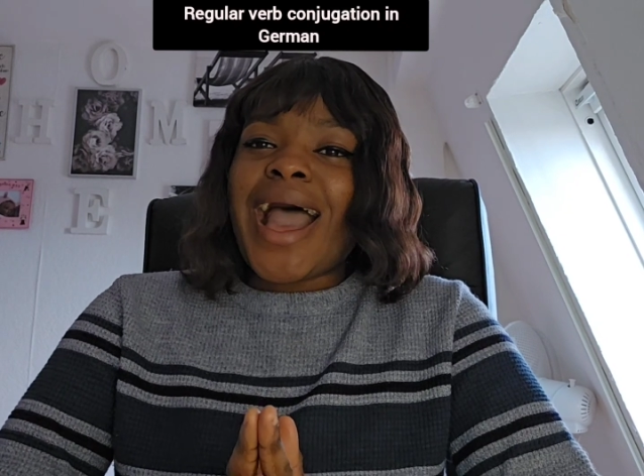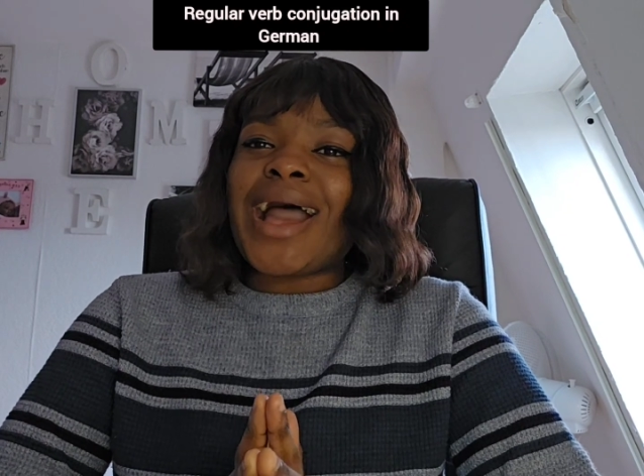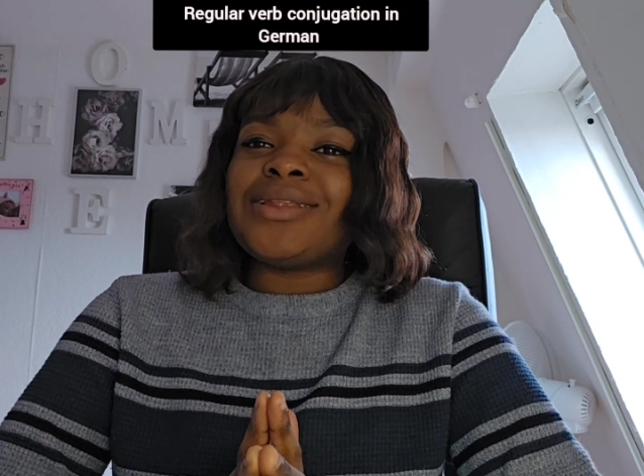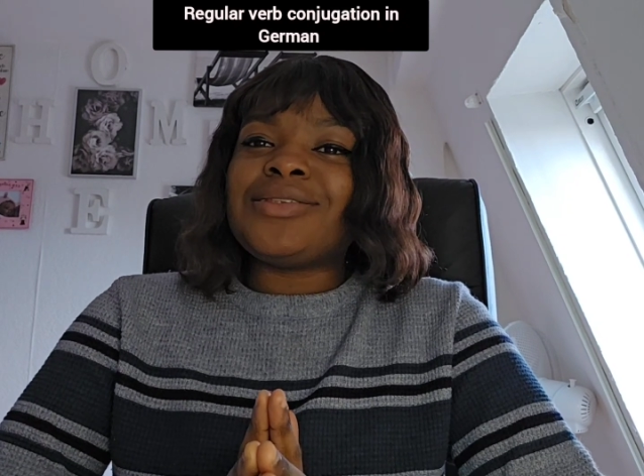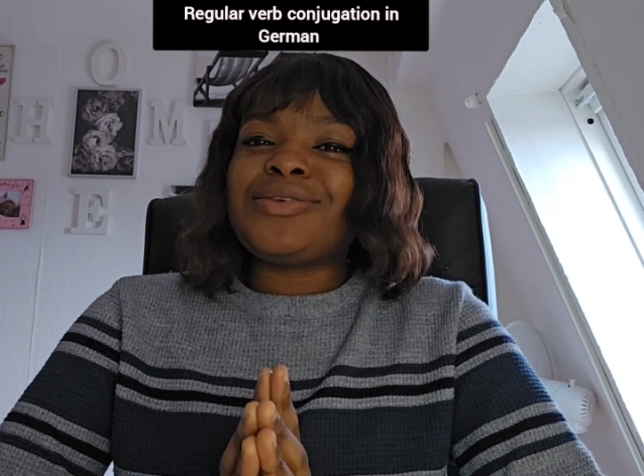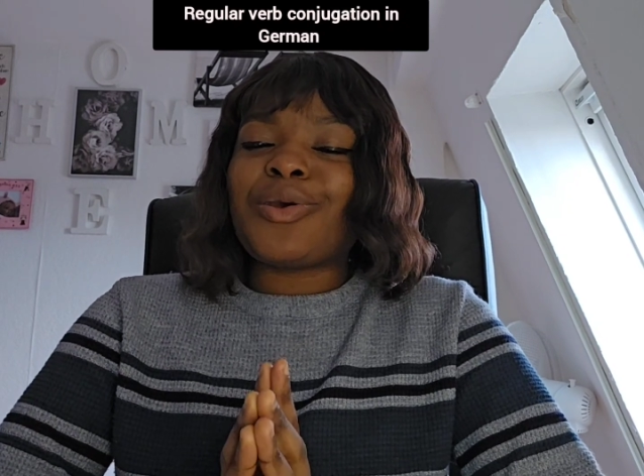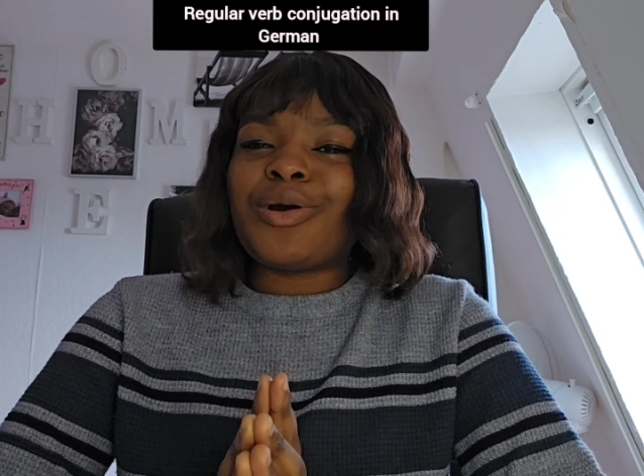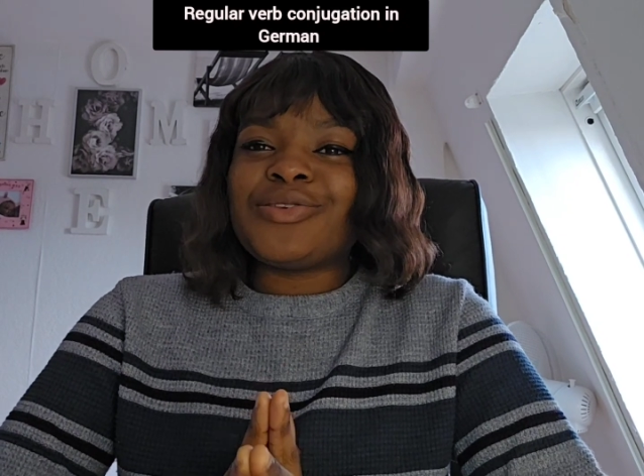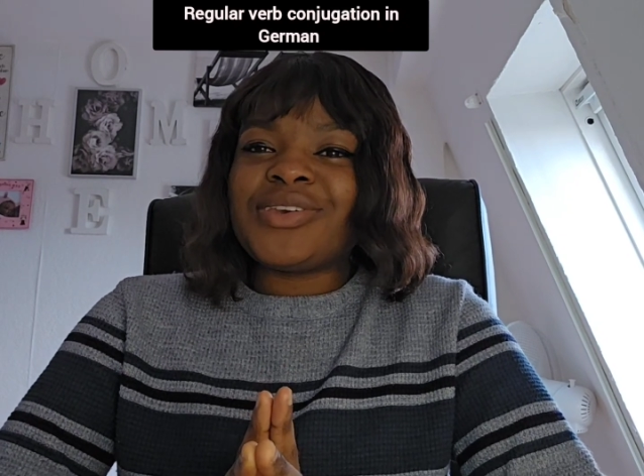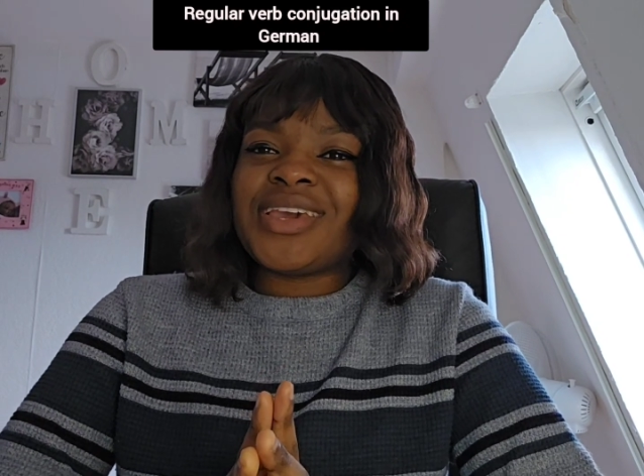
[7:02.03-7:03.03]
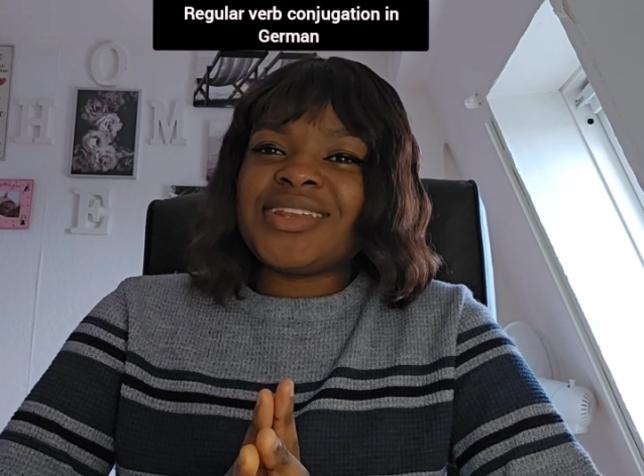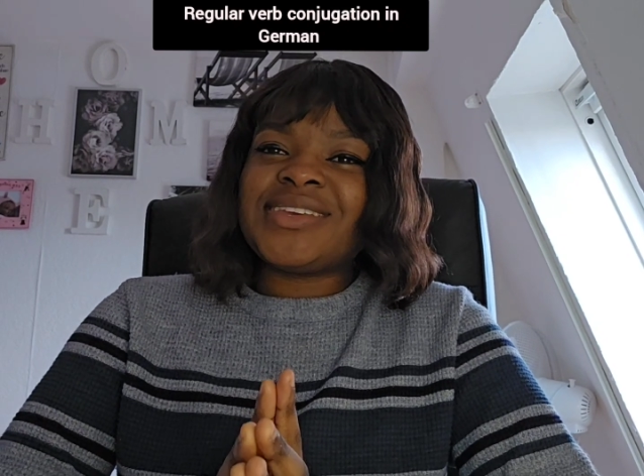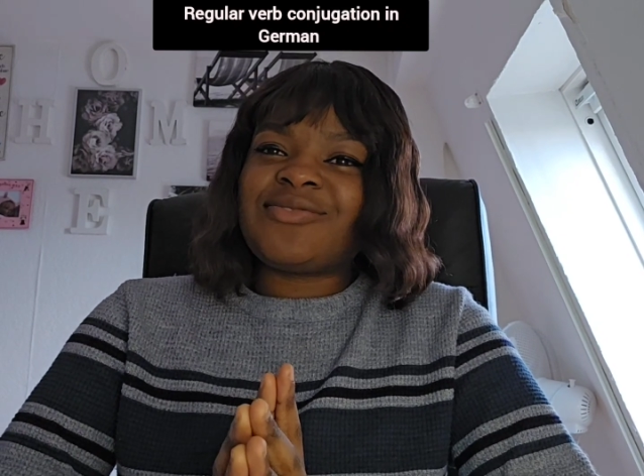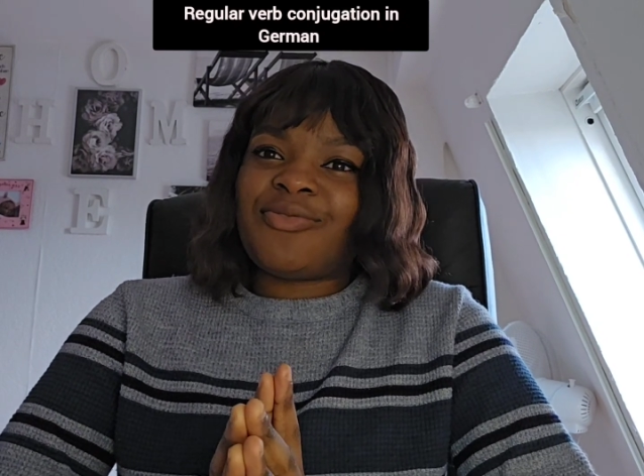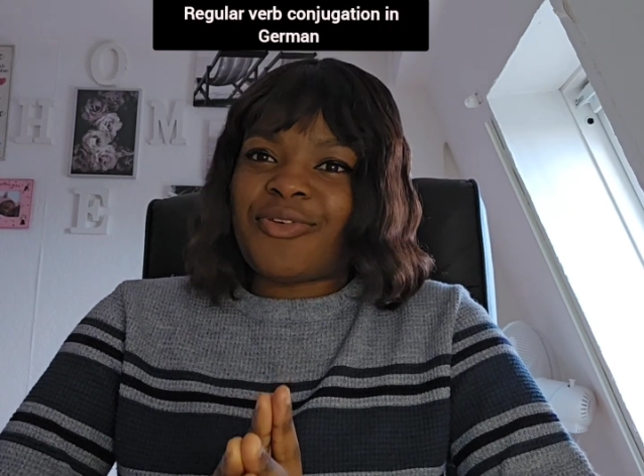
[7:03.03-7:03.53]
and conjugate
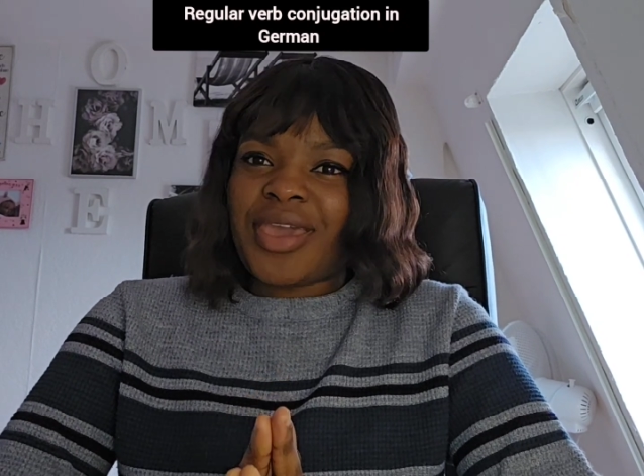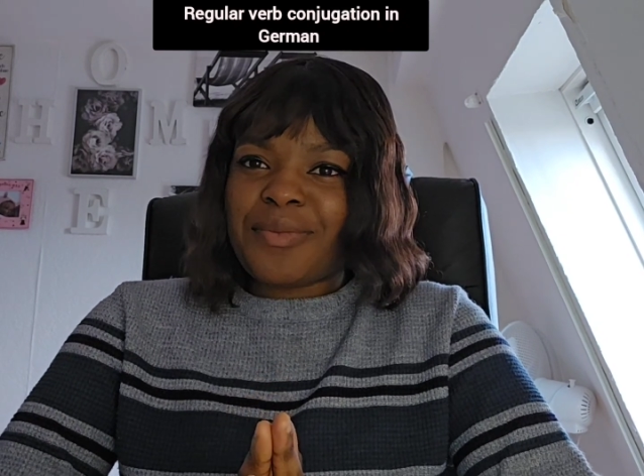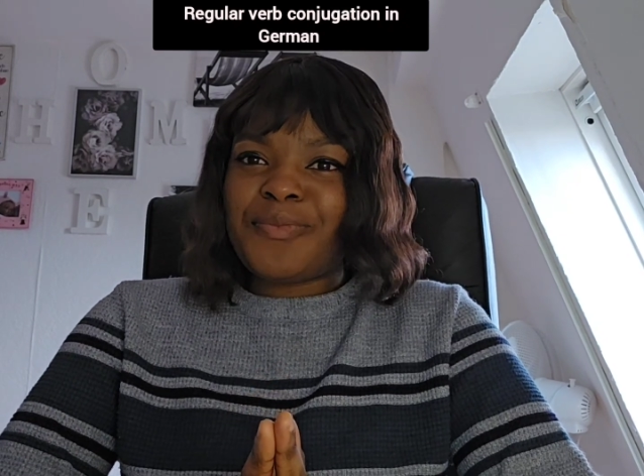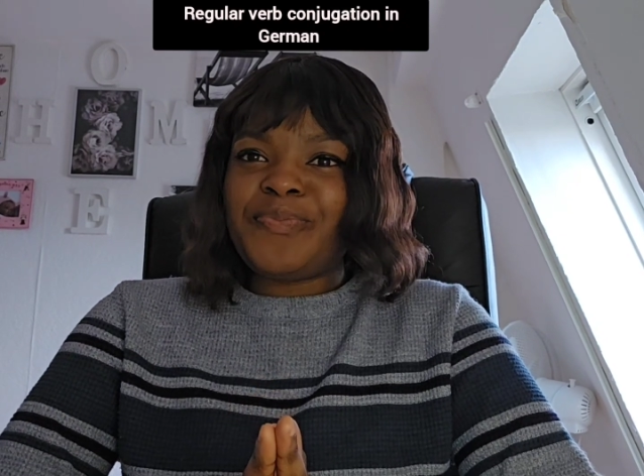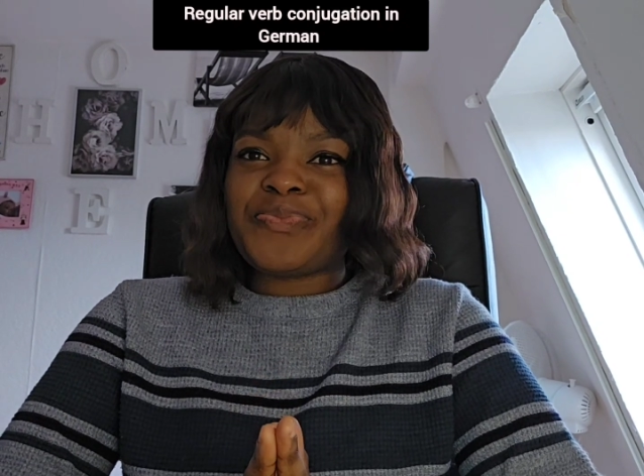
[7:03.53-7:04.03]
this verb